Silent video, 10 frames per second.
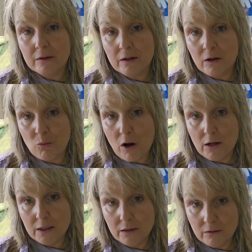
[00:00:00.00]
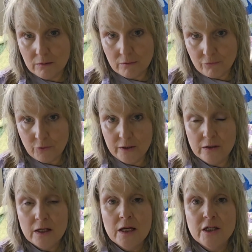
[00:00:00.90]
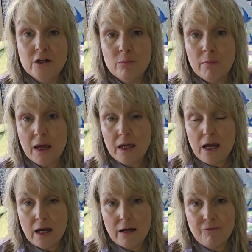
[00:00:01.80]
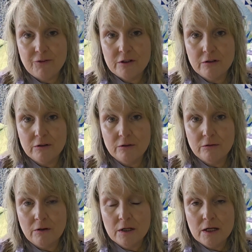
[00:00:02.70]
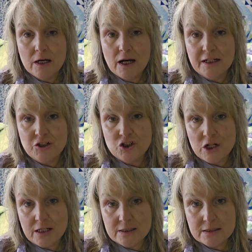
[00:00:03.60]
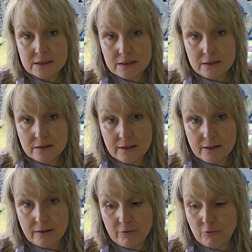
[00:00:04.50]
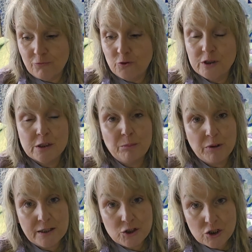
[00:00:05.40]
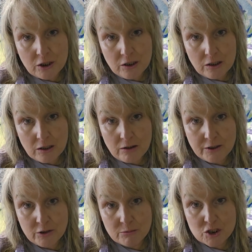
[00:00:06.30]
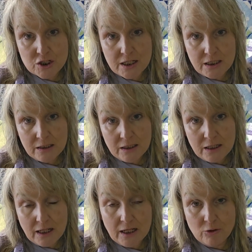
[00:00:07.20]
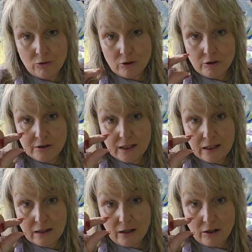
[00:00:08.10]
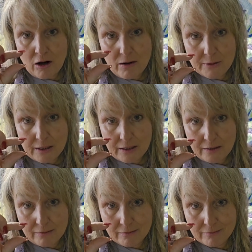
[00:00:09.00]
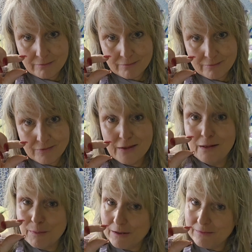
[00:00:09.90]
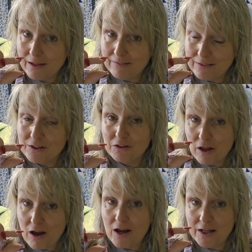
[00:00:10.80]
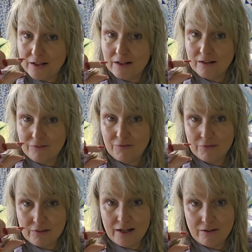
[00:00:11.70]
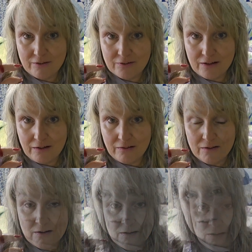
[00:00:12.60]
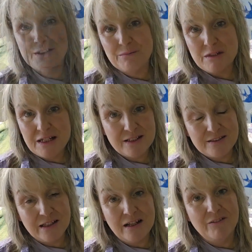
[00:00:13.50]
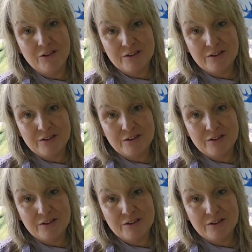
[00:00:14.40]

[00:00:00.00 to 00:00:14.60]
a walking foot. You may have to adjust the foot pressure on your machine in order to accommodate. Think about that. That's a lot of layers there. Do some testing of your